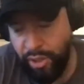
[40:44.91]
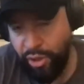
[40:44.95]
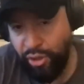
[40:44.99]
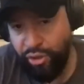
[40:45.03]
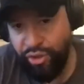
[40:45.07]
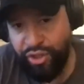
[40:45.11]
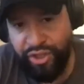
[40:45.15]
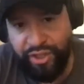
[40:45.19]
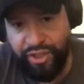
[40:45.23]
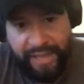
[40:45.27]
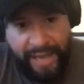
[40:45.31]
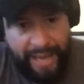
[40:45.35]
you
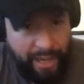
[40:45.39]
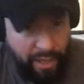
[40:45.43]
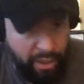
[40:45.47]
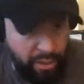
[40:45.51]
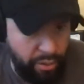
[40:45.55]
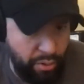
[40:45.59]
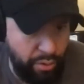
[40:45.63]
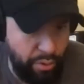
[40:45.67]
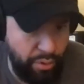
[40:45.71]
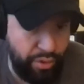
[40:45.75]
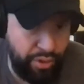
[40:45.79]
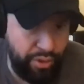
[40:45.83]
know,
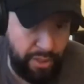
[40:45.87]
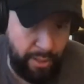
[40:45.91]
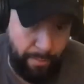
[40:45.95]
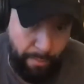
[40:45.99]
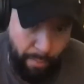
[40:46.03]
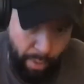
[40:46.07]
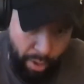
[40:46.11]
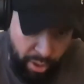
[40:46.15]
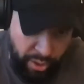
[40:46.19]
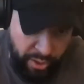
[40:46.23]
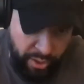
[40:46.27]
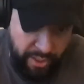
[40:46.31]
sales
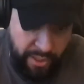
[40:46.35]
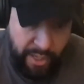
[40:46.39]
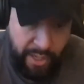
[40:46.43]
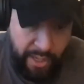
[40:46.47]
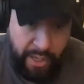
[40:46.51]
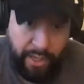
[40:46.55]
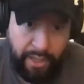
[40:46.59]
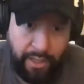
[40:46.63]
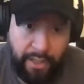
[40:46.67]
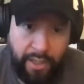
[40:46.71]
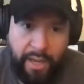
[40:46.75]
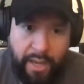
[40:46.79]
and
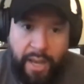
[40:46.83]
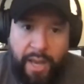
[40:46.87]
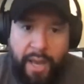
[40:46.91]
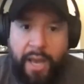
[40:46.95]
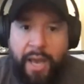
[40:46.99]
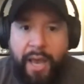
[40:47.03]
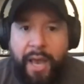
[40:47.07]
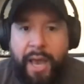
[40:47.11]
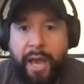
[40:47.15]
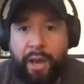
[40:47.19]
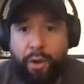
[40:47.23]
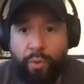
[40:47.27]
marketing
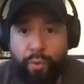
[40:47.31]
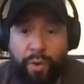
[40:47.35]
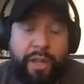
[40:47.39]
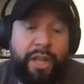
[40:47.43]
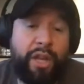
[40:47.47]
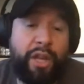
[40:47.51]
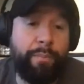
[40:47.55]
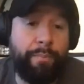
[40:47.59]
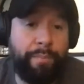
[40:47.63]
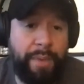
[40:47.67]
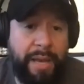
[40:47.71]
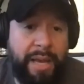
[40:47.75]
and
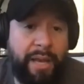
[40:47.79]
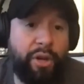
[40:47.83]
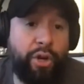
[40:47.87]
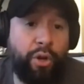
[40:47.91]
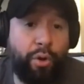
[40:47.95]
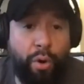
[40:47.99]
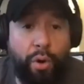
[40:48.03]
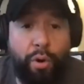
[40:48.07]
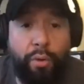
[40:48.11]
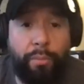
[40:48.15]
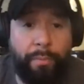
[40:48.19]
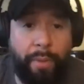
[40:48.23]
really being
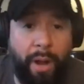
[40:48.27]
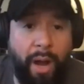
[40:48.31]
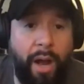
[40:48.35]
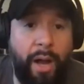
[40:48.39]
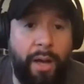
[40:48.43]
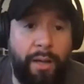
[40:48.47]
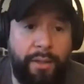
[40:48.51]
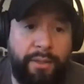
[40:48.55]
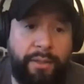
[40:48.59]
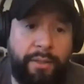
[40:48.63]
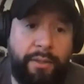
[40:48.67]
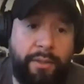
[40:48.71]
your own
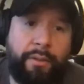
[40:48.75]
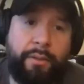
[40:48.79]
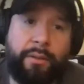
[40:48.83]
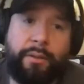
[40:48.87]
boss.